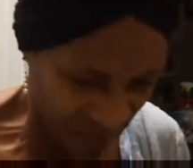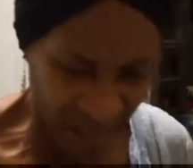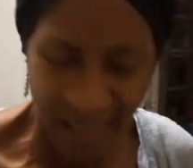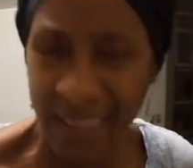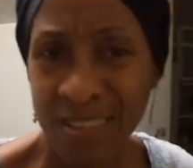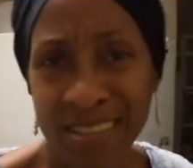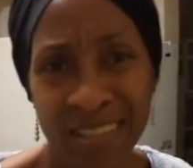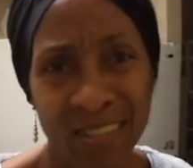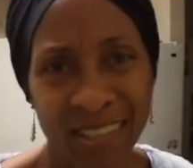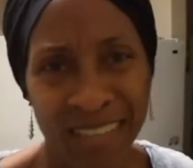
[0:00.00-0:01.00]
and there's
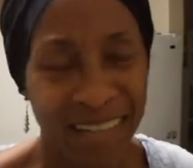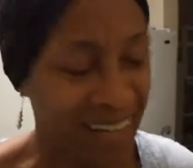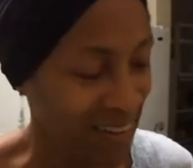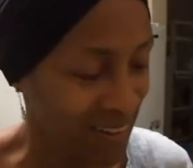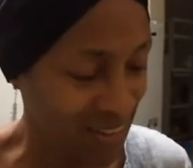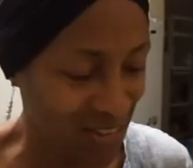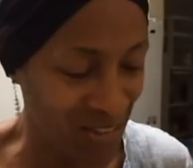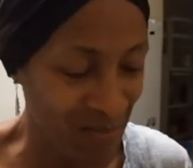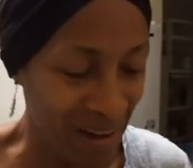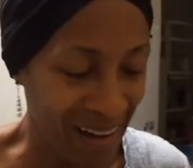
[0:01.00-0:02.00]
still a chicken
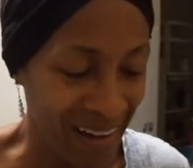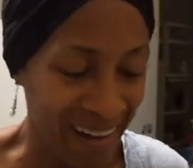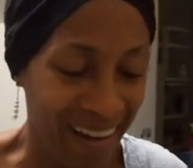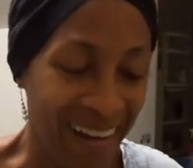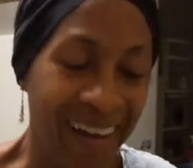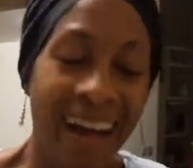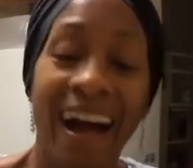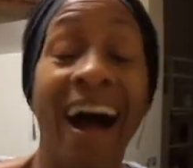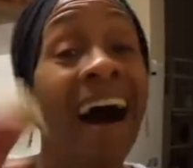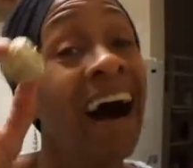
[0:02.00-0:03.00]
shumai.
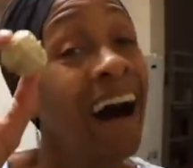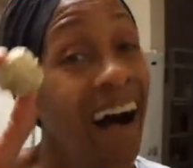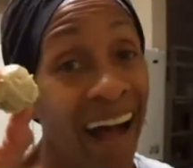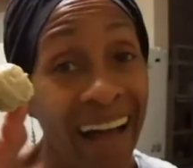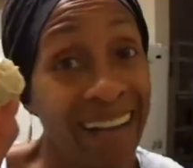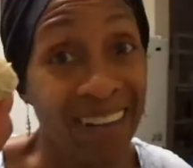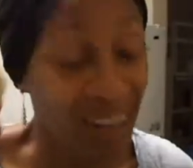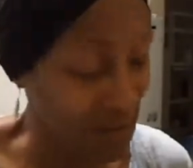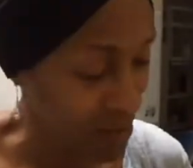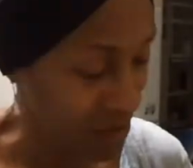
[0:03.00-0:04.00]
I
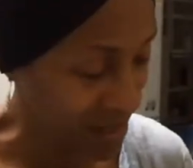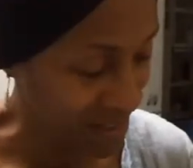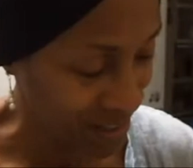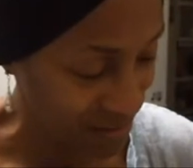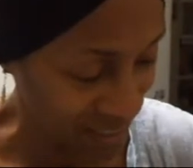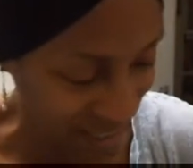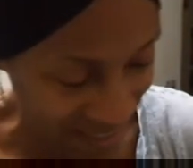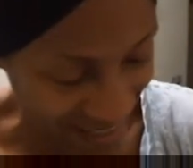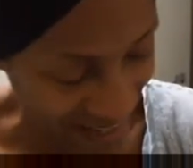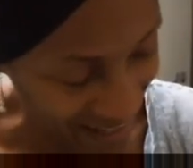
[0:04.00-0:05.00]
cannot bring myself to eat
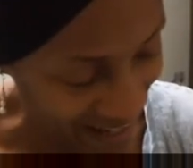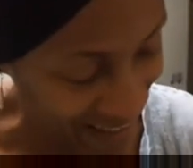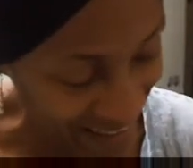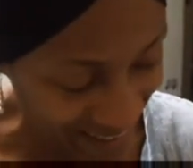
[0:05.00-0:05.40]
that. I just